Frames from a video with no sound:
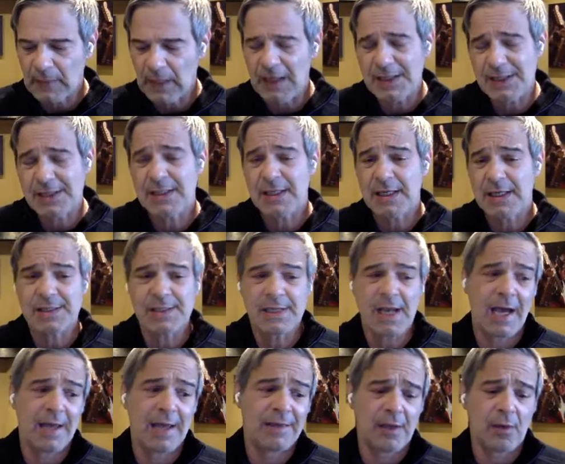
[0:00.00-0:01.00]
is is
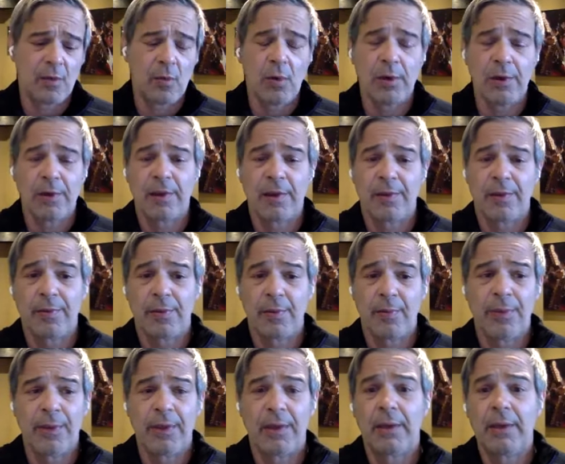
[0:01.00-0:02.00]
I think one of the the
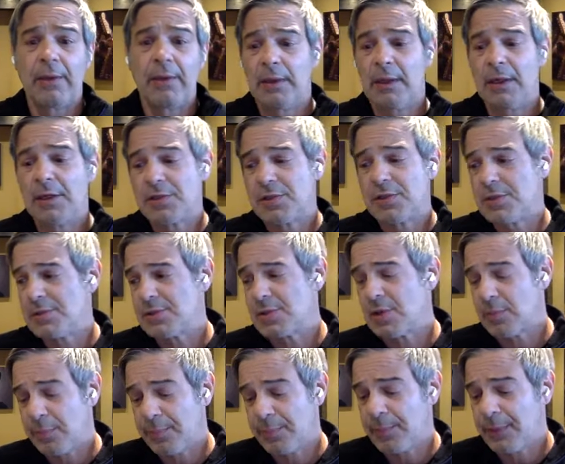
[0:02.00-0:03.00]
big issues
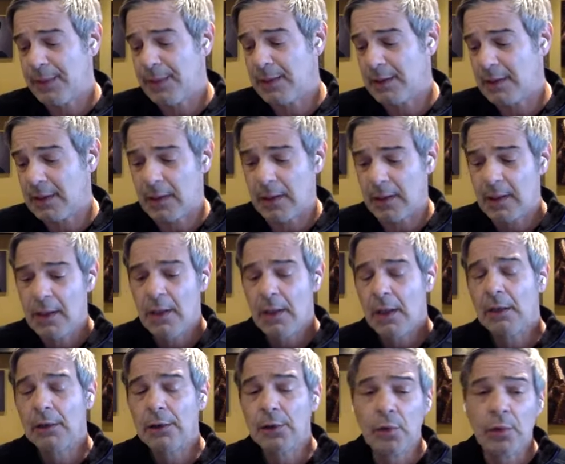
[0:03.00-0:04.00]
or big uh,
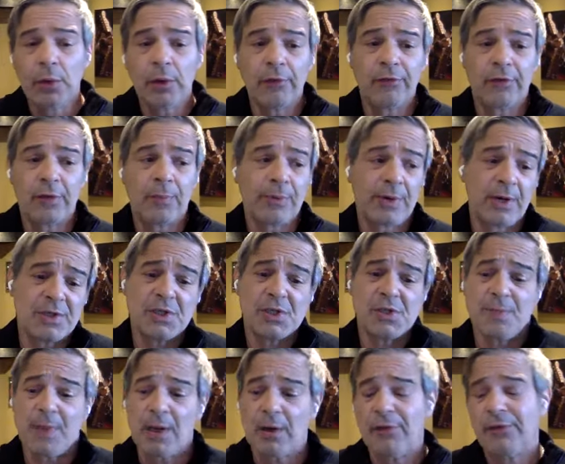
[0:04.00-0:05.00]
allures to
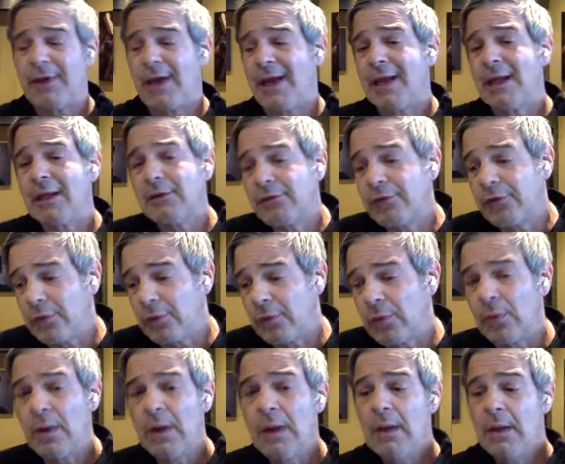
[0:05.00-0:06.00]
precious metals and
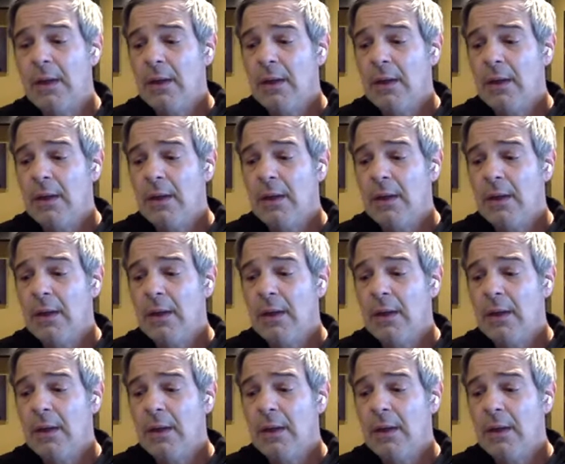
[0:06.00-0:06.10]
to